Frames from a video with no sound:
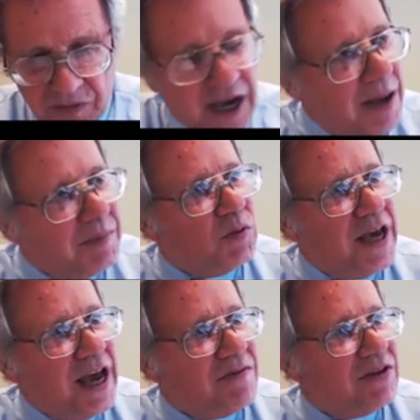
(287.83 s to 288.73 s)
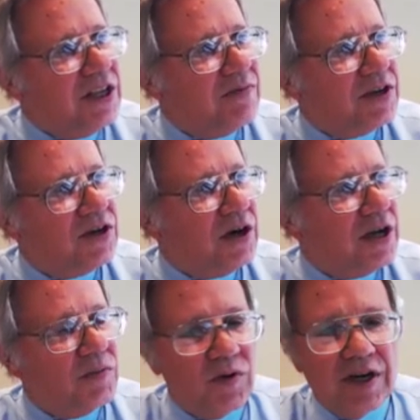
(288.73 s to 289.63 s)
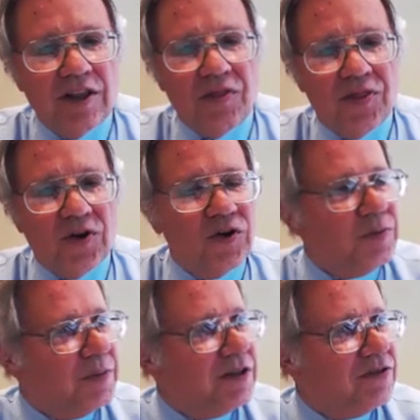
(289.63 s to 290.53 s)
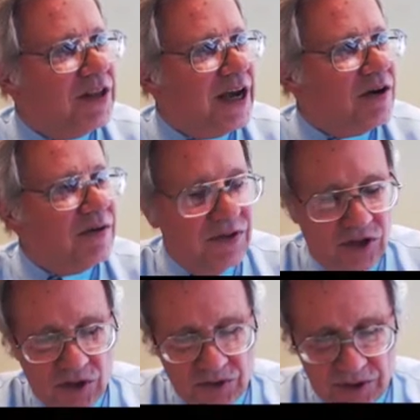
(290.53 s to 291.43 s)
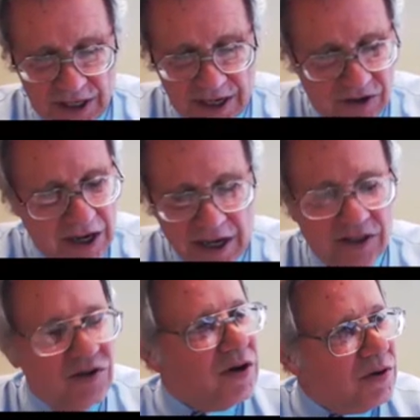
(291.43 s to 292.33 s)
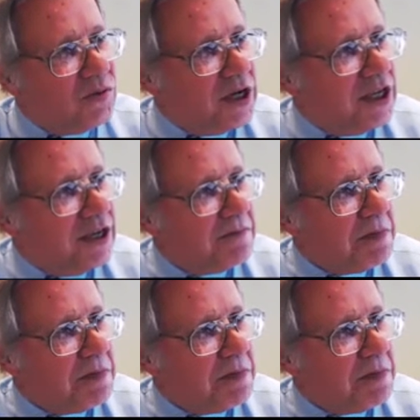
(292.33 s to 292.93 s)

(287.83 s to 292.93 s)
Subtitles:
I mean, we haven't even gone. We're in the third month now of the new standard, and they're already